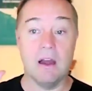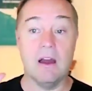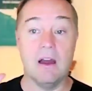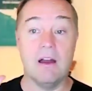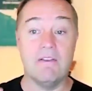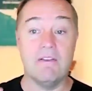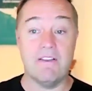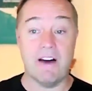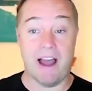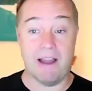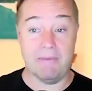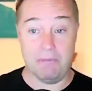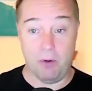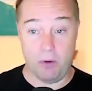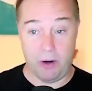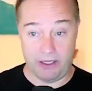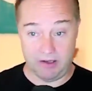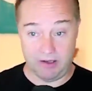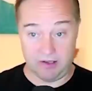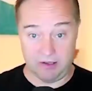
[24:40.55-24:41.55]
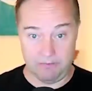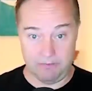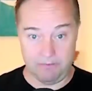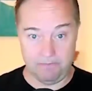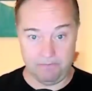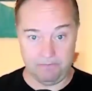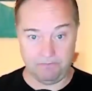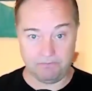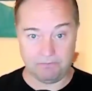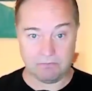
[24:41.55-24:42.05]
5 points.
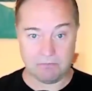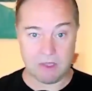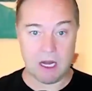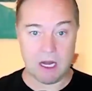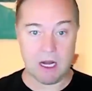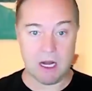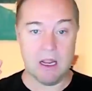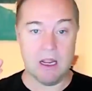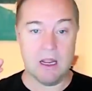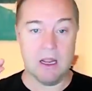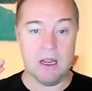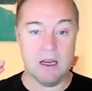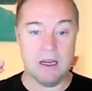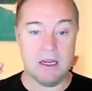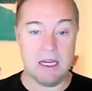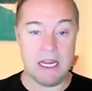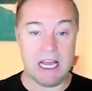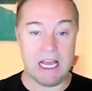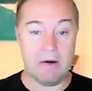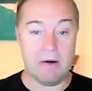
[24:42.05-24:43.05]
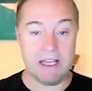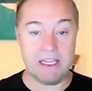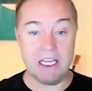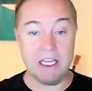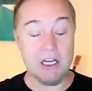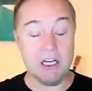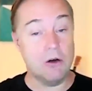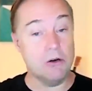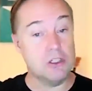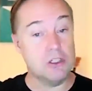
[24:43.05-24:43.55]
Now I
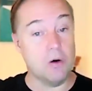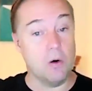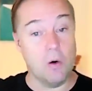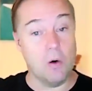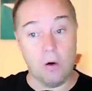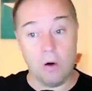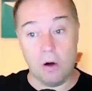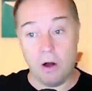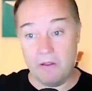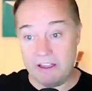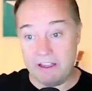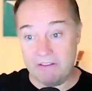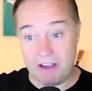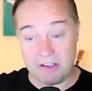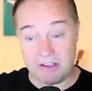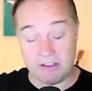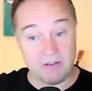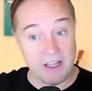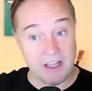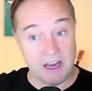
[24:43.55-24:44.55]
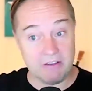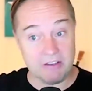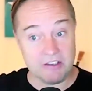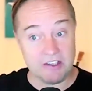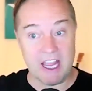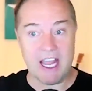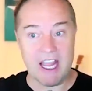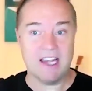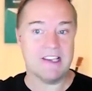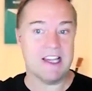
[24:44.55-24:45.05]
can go to all the investors. If they ever
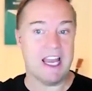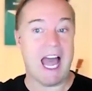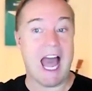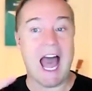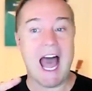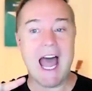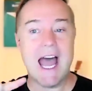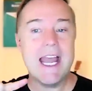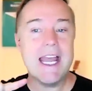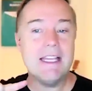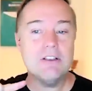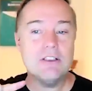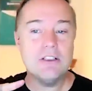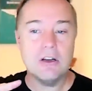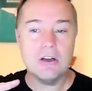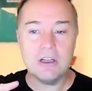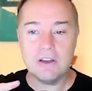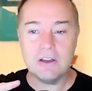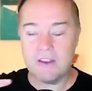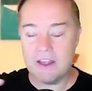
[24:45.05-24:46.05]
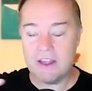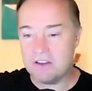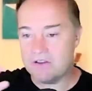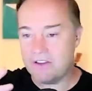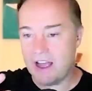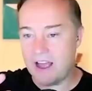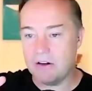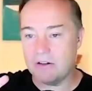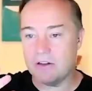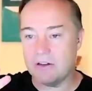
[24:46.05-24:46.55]
say, I say, I took this
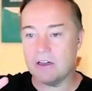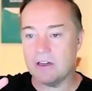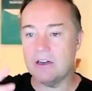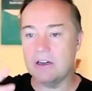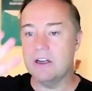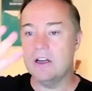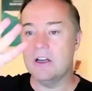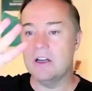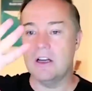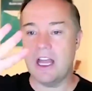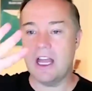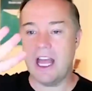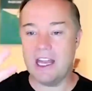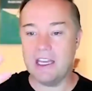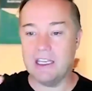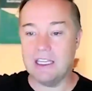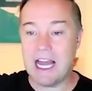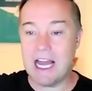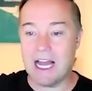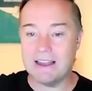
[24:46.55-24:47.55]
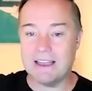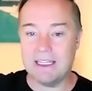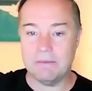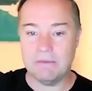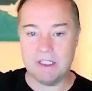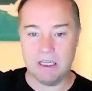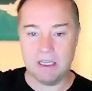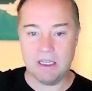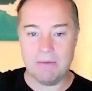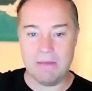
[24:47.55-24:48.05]
founder and got them
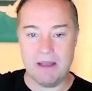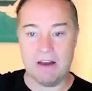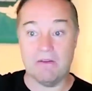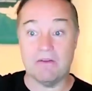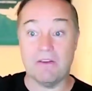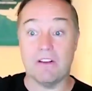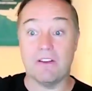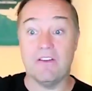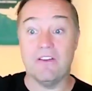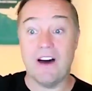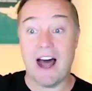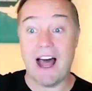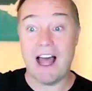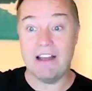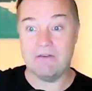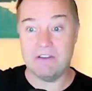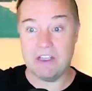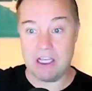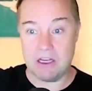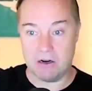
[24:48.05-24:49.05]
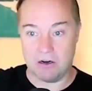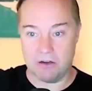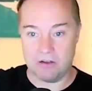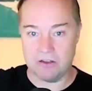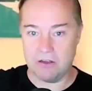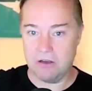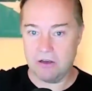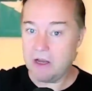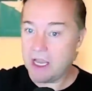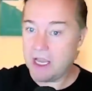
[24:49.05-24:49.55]
to commit for 5
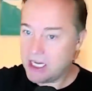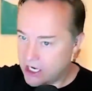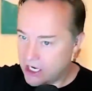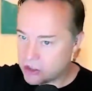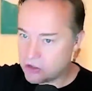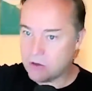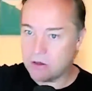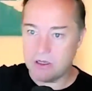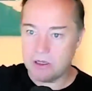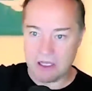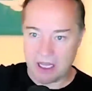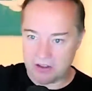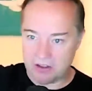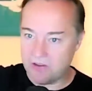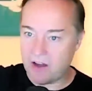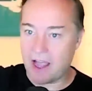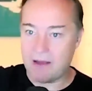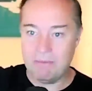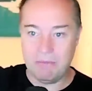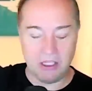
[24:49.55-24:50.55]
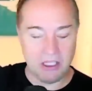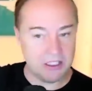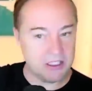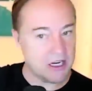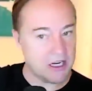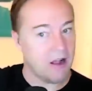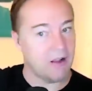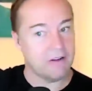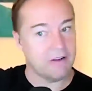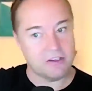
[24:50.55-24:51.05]
years. Okay, yeah, sure, that's $5 million
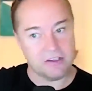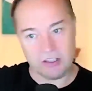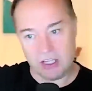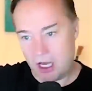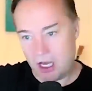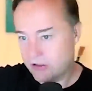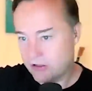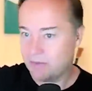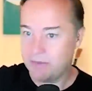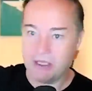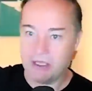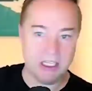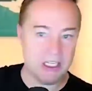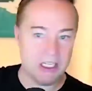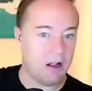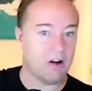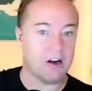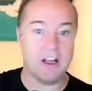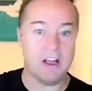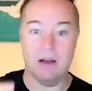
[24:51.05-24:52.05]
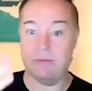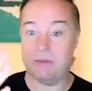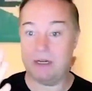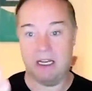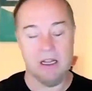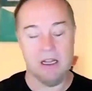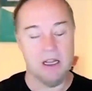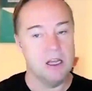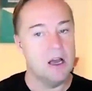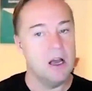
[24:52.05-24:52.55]
is a $100 million company,
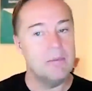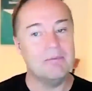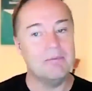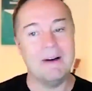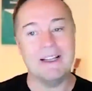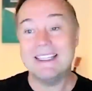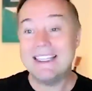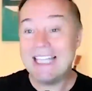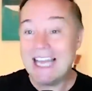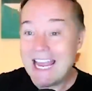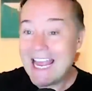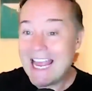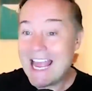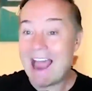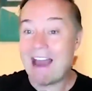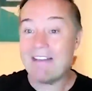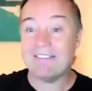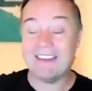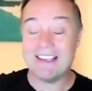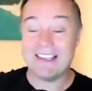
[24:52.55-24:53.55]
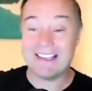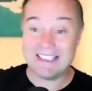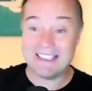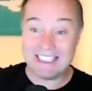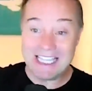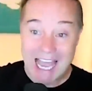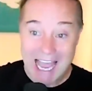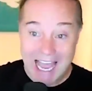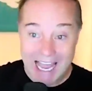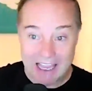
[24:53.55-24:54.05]
but they have to
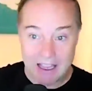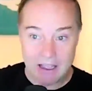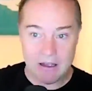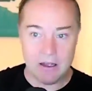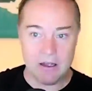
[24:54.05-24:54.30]
stay.